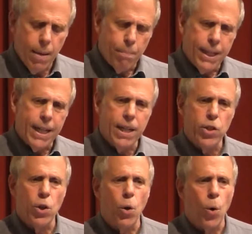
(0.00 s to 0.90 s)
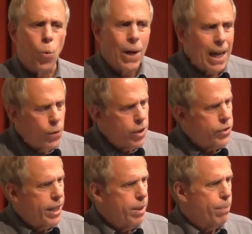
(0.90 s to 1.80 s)
beginning to go around the
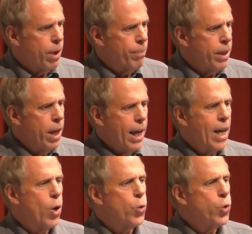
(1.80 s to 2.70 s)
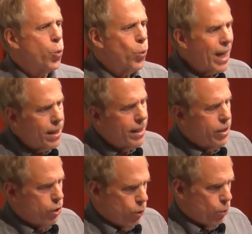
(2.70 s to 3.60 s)
State Department and go directly
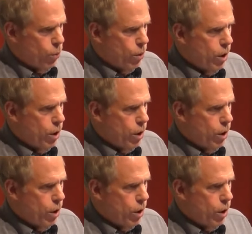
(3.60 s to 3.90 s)
to